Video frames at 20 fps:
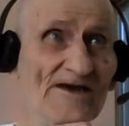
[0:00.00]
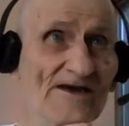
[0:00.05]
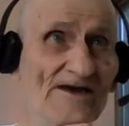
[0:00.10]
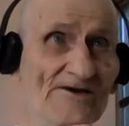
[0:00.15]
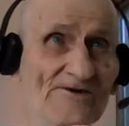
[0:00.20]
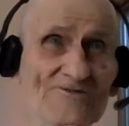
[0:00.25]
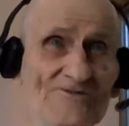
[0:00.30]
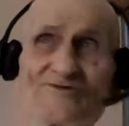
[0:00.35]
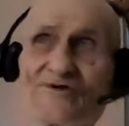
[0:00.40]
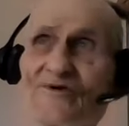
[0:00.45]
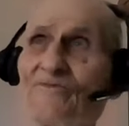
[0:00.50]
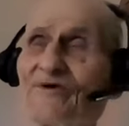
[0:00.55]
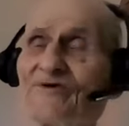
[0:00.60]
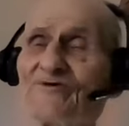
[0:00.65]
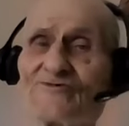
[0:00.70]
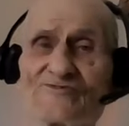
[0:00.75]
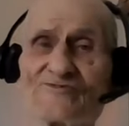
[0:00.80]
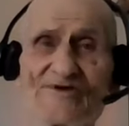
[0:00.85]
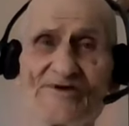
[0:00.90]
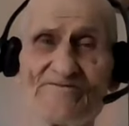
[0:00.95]
here are some
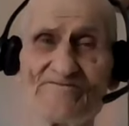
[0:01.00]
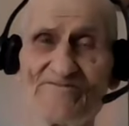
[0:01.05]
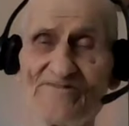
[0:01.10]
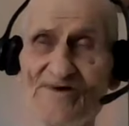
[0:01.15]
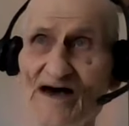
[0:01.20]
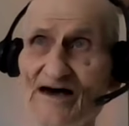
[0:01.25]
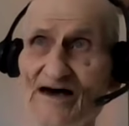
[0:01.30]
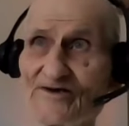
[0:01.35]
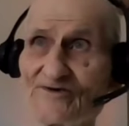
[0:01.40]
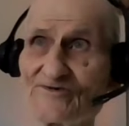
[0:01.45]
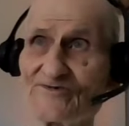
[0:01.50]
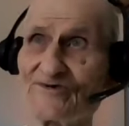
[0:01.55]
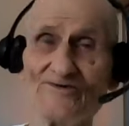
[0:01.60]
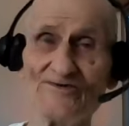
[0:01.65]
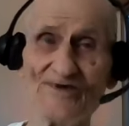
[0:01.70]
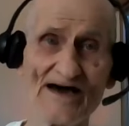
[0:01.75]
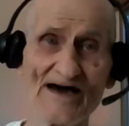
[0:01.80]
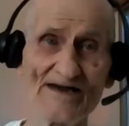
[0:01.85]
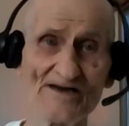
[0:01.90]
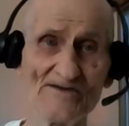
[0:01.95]
interesting facts.
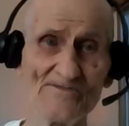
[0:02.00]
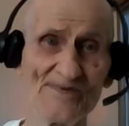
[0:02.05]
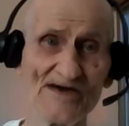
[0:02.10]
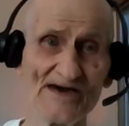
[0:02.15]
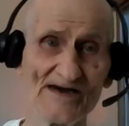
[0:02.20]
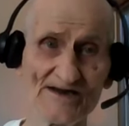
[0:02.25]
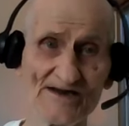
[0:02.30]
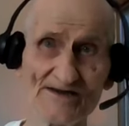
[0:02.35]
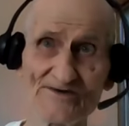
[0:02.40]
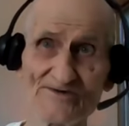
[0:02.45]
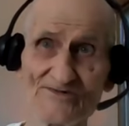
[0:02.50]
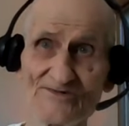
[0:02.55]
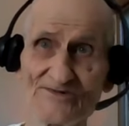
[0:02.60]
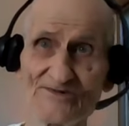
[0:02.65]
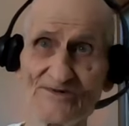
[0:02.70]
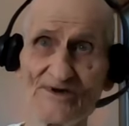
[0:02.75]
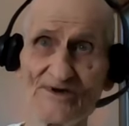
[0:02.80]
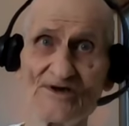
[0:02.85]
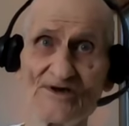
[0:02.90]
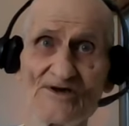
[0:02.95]
Diabetics,
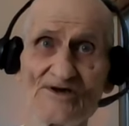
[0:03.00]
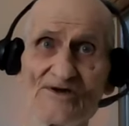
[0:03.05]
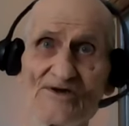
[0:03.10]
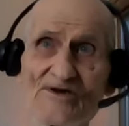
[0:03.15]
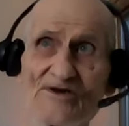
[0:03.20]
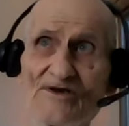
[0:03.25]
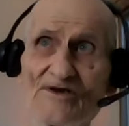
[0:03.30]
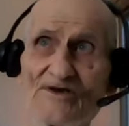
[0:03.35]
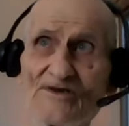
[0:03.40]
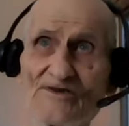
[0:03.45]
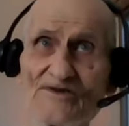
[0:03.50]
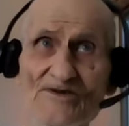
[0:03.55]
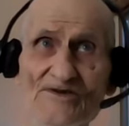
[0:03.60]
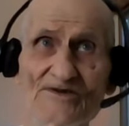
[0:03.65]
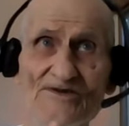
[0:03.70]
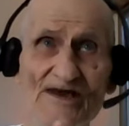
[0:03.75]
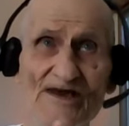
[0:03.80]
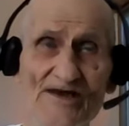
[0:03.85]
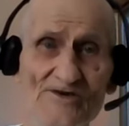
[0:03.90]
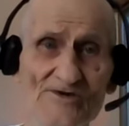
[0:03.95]

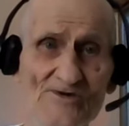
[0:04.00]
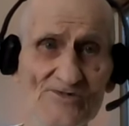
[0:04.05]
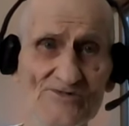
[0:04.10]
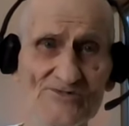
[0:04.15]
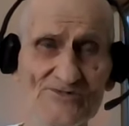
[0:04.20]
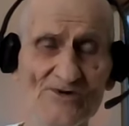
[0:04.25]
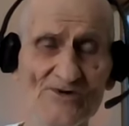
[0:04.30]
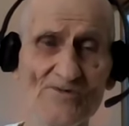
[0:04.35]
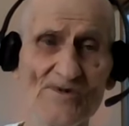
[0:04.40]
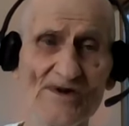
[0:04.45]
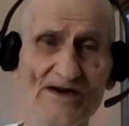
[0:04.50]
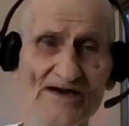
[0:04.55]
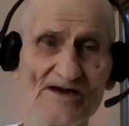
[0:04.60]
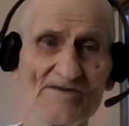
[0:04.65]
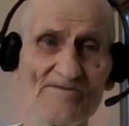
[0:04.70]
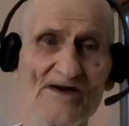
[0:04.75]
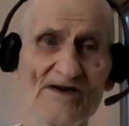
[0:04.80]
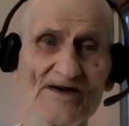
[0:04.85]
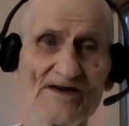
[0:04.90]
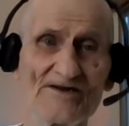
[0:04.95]
they used to
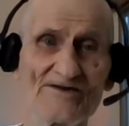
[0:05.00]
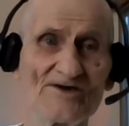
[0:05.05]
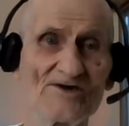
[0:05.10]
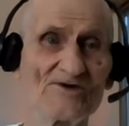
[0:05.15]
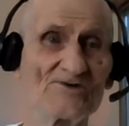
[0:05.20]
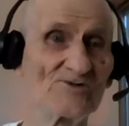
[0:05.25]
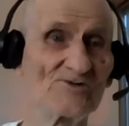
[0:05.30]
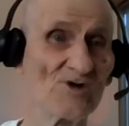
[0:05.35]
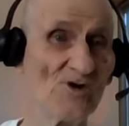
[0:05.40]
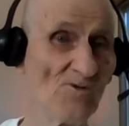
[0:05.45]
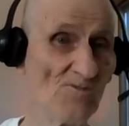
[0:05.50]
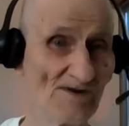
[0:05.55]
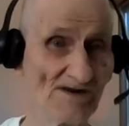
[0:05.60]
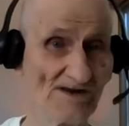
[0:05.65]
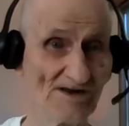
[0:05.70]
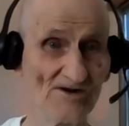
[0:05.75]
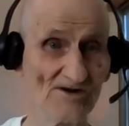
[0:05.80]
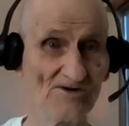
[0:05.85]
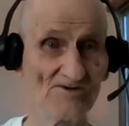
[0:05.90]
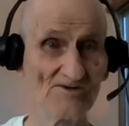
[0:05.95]
recommend
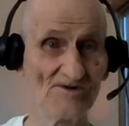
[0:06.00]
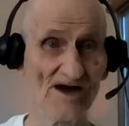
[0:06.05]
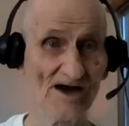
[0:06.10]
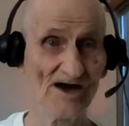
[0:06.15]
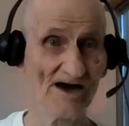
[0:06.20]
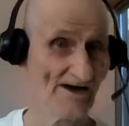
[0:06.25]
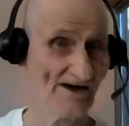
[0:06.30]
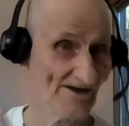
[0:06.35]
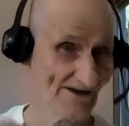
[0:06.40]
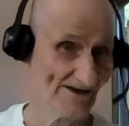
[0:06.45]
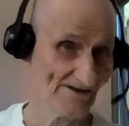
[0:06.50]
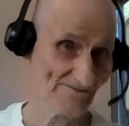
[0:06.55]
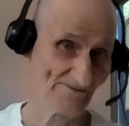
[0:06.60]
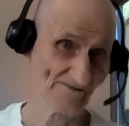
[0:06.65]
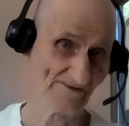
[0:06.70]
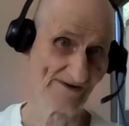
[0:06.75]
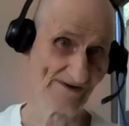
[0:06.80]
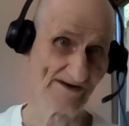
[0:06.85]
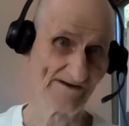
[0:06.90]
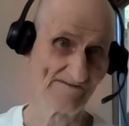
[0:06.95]
Tupelo honey
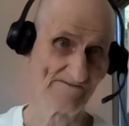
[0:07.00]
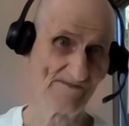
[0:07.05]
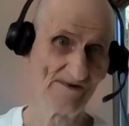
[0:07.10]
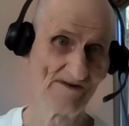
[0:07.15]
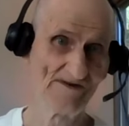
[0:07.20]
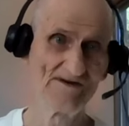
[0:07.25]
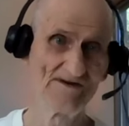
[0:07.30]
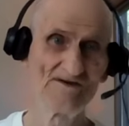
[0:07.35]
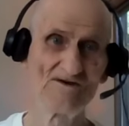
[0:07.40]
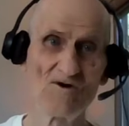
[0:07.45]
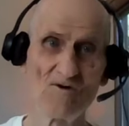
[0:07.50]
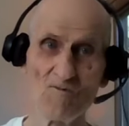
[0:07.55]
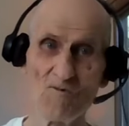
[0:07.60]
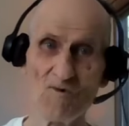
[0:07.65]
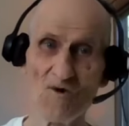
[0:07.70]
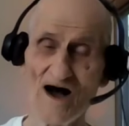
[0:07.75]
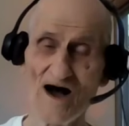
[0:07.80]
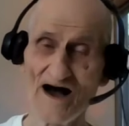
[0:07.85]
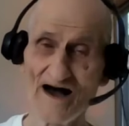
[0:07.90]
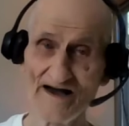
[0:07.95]
for them.
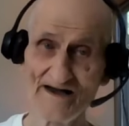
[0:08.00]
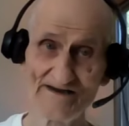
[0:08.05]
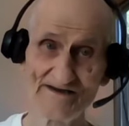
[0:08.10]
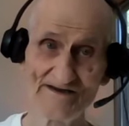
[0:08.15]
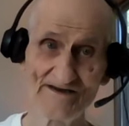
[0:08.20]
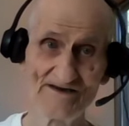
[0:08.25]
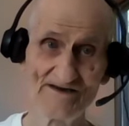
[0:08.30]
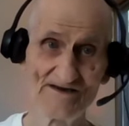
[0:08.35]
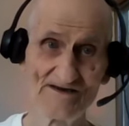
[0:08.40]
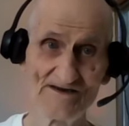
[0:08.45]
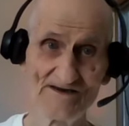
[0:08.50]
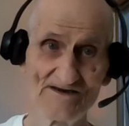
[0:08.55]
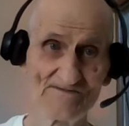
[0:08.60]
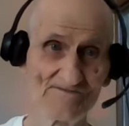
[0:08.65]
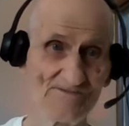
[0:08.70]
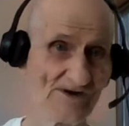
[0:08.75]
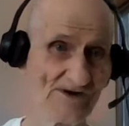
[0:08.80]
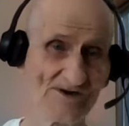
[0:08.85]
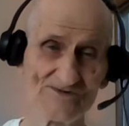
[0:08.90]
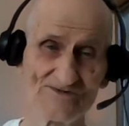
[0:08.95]
Why?
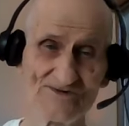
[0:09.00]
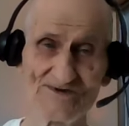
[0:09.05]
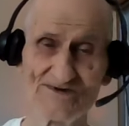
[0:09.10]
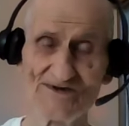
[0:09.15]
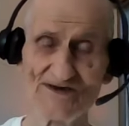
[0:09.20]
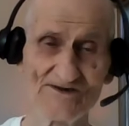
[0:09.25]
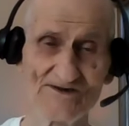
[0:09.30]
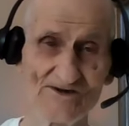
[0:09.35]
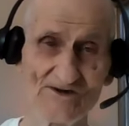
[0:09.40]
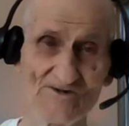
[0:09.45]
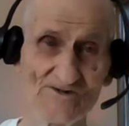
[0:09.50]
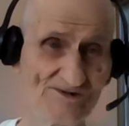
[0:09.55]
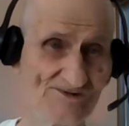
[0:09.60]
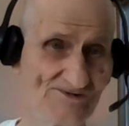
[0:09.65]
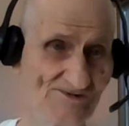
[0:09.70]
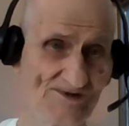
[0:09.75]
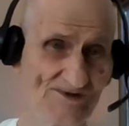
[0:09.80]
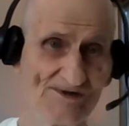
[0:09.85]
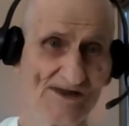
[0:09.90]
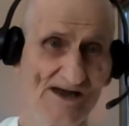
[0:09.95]
Because it didn't
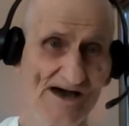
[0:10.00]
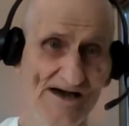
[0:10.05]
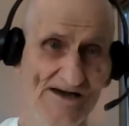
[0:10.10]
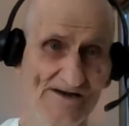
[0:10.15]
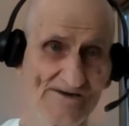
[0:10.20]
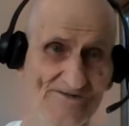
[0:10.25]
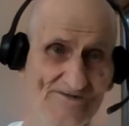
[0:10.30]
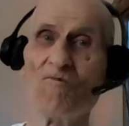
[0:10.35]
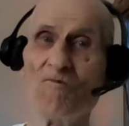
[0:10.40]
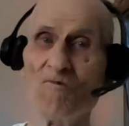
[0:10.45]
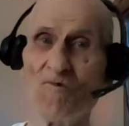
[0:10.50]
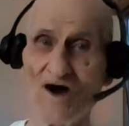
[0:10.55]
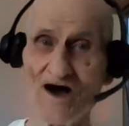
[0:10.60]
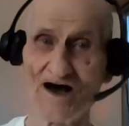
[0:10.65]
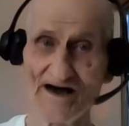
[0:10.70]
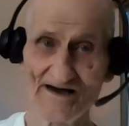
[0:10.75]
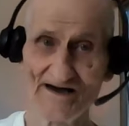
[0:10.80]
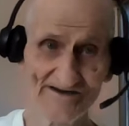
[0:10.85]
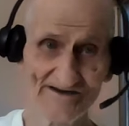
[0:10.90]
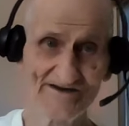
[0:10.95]
crystallize.
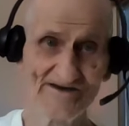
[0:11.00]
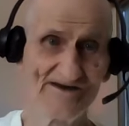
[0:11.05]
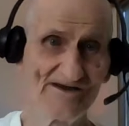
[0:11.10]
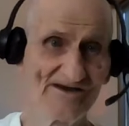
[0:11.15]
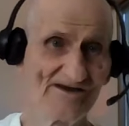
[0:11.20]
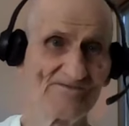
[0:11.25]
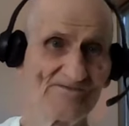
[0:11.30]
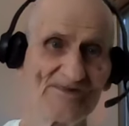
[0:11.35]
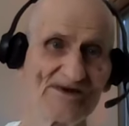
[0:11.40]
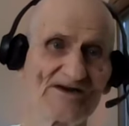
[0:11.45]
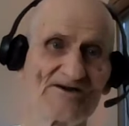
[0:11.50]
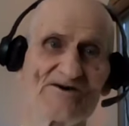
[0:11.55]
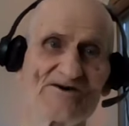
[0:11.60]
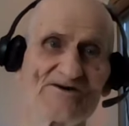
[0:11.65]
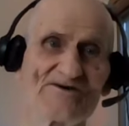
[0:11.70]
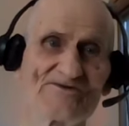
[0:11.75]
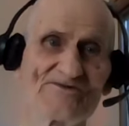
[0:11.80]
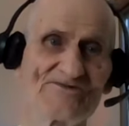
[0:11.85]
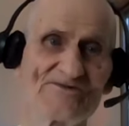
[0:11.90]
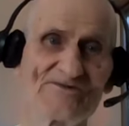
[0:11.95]
Why?
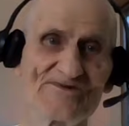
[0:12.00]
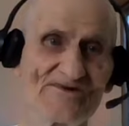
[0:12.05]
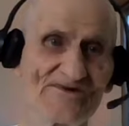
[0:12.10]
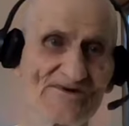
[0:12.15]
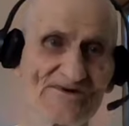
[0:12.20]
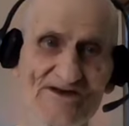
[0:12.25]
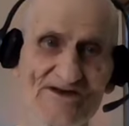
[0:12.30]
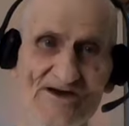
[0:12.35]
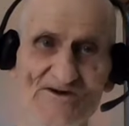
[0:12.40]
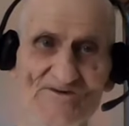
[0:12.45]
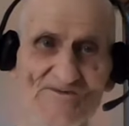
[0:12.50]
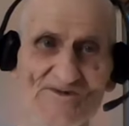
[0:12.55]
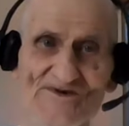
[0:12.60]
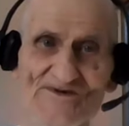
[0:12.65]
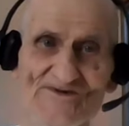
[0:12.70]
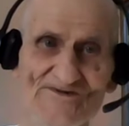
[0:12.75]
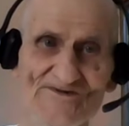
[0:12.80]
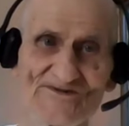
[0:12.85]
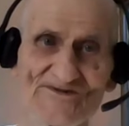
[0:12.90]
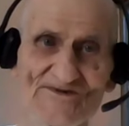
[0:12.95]
Because there
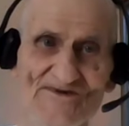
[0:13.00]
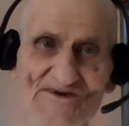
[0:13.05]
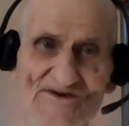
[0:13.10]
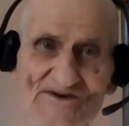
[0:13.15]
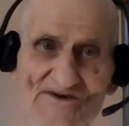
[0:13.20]
was